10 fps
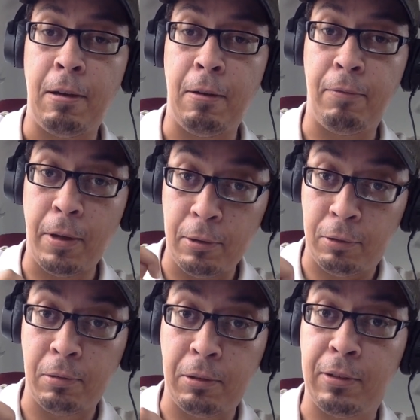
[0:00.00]
of
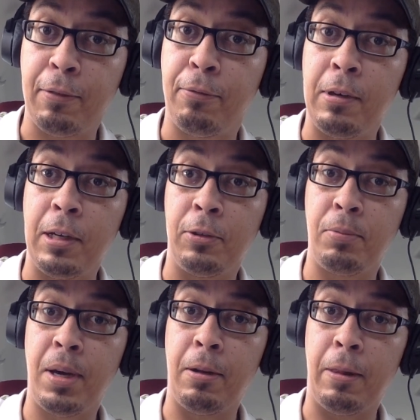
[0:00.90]
those who are suffering as
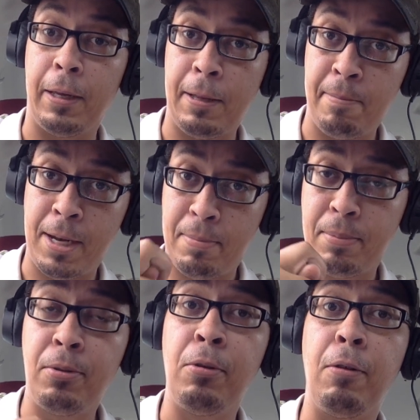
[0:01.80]
well, like the many
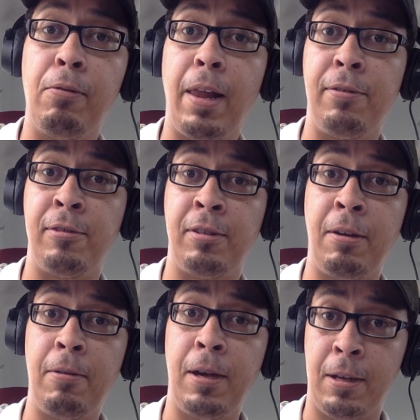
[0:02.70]
people who have left
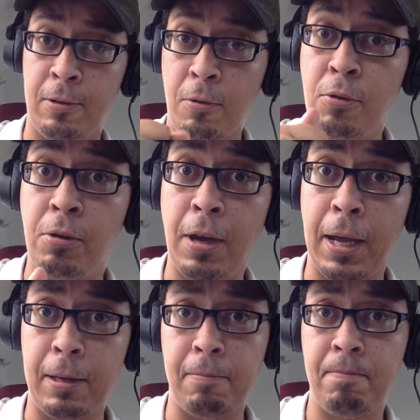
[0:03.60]
Syria and
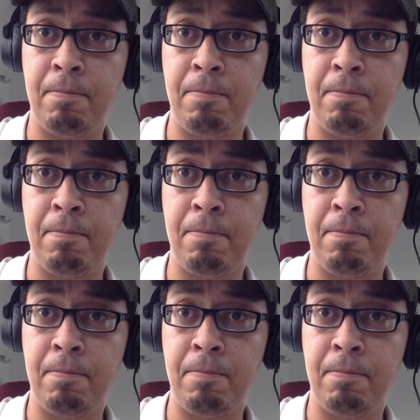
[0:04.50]
Ukraine